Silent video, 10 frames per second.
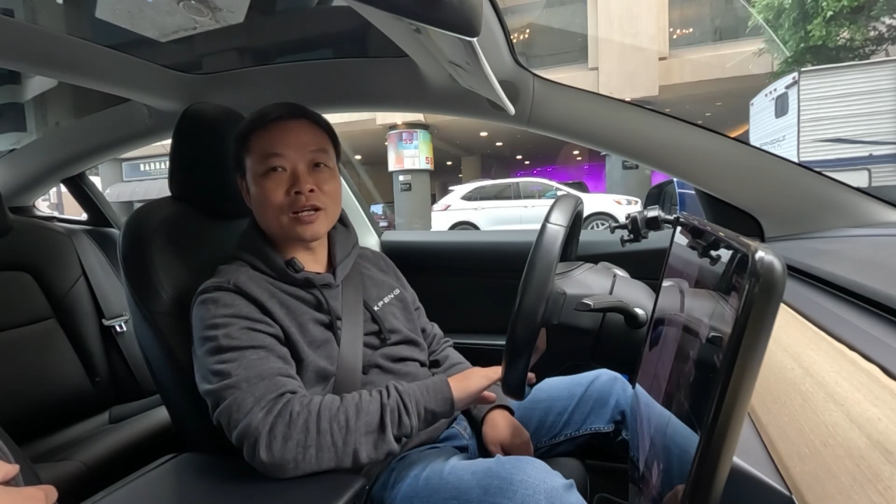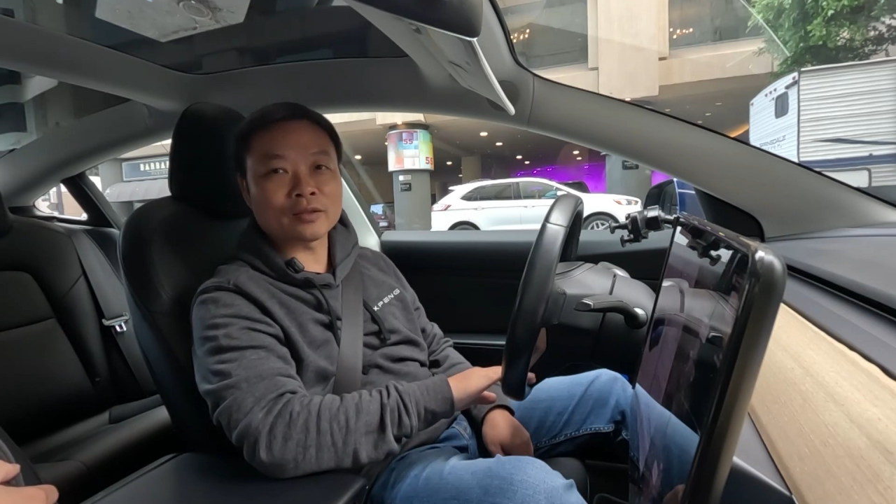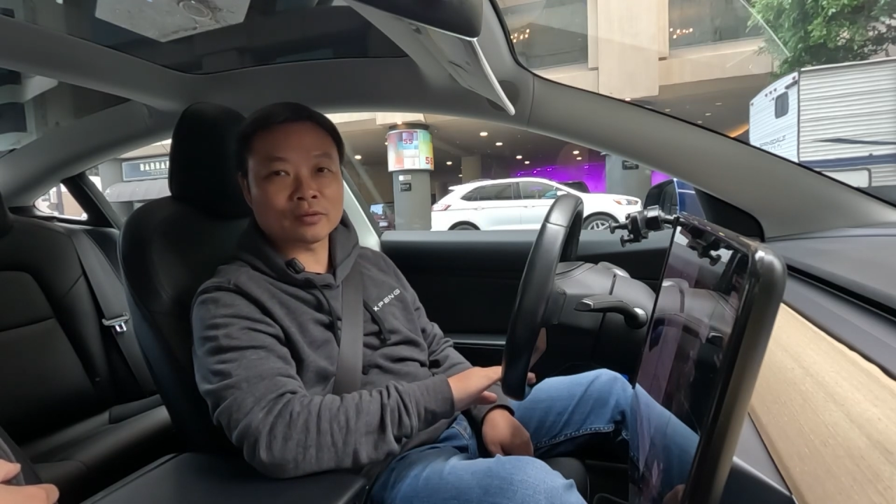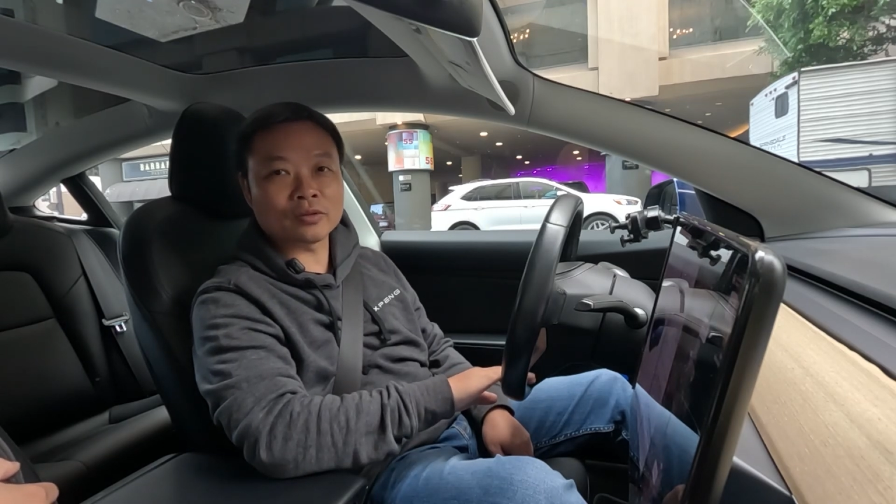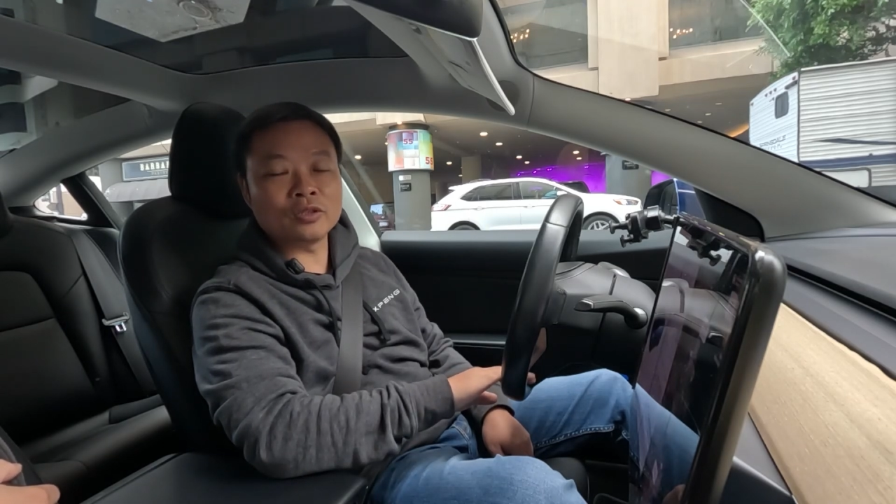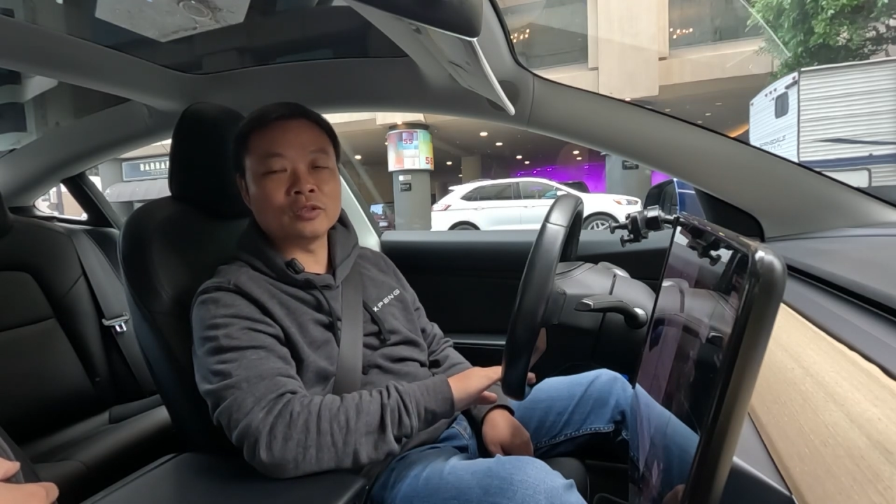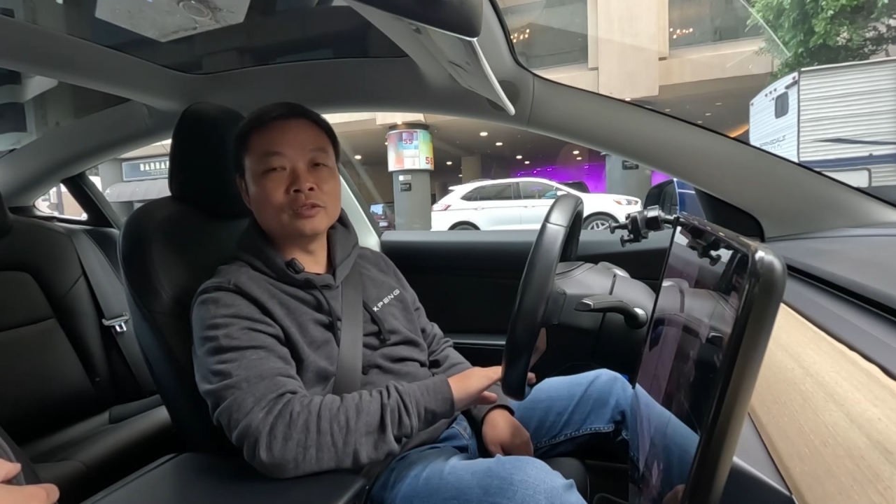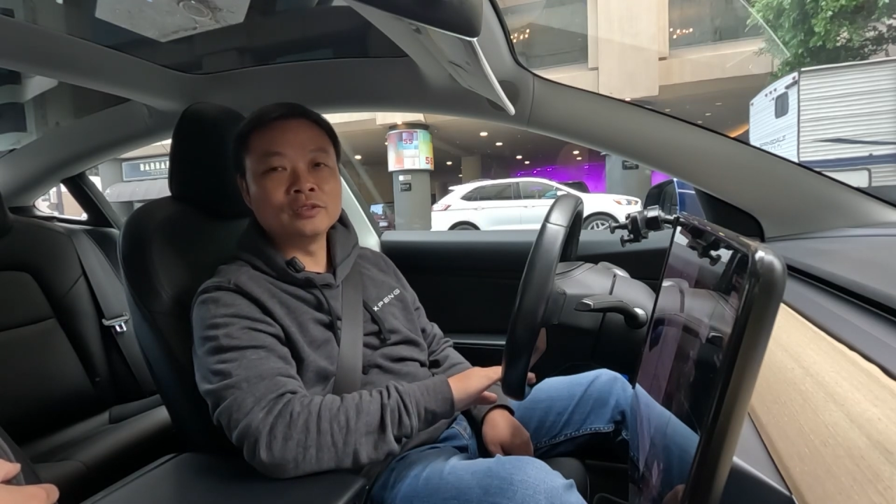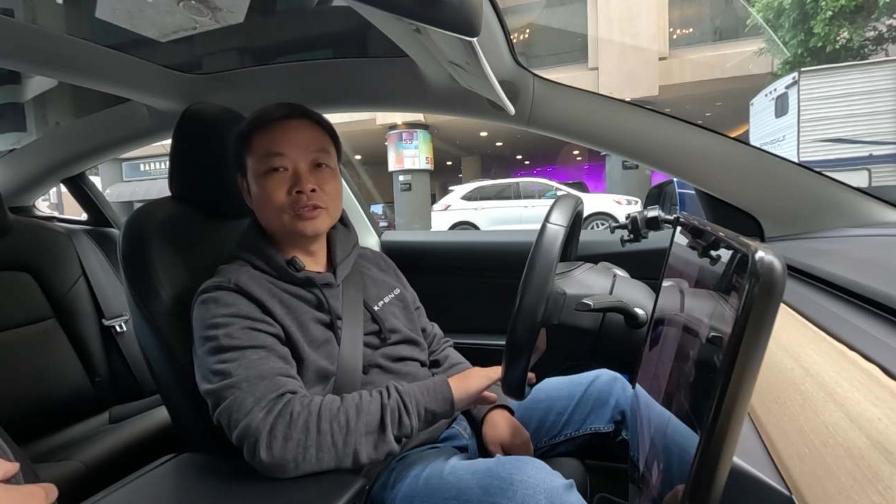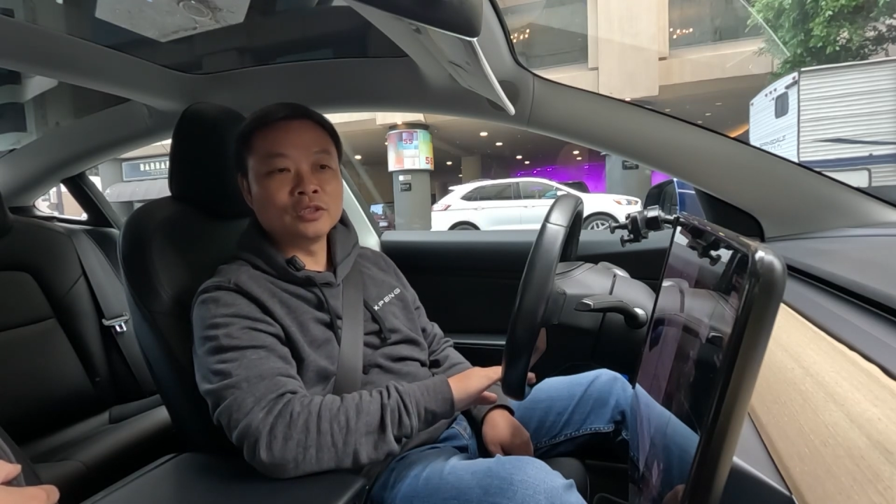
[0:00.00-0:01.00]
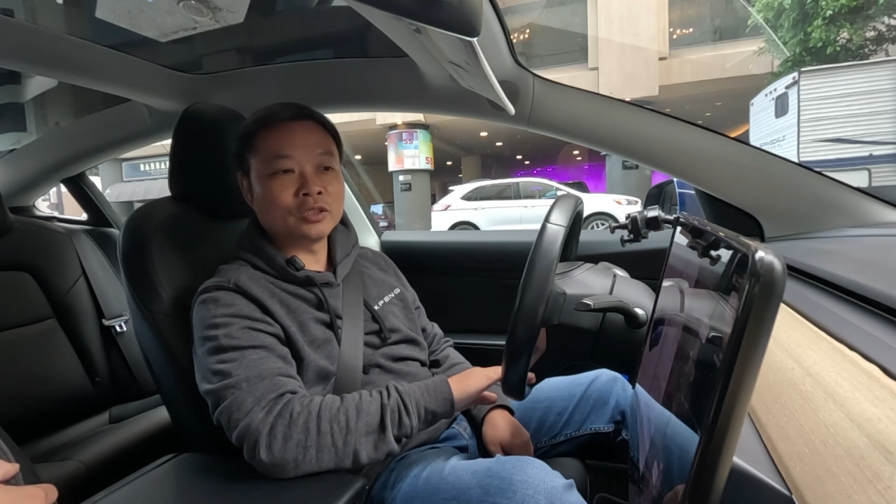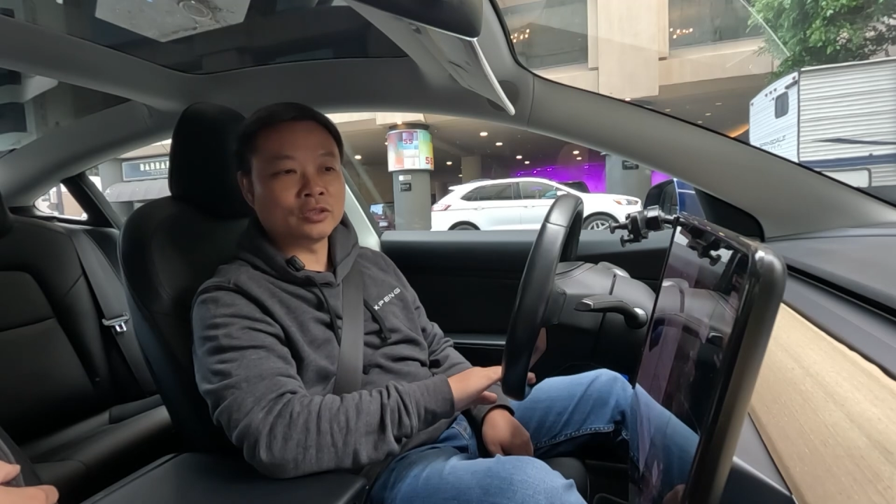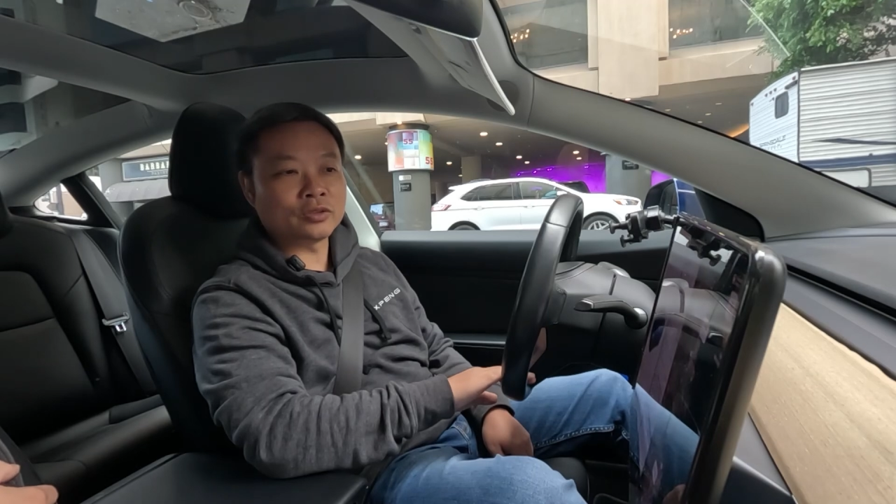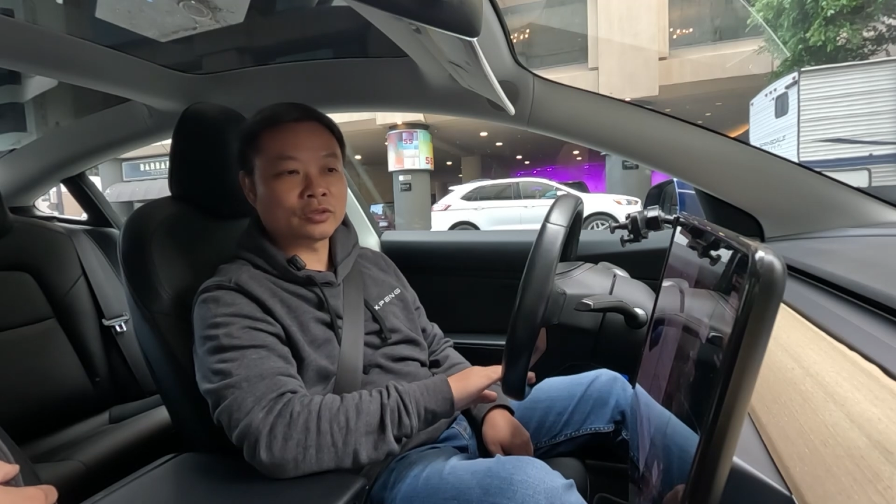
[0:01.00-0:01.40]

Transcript: driving cars on the road.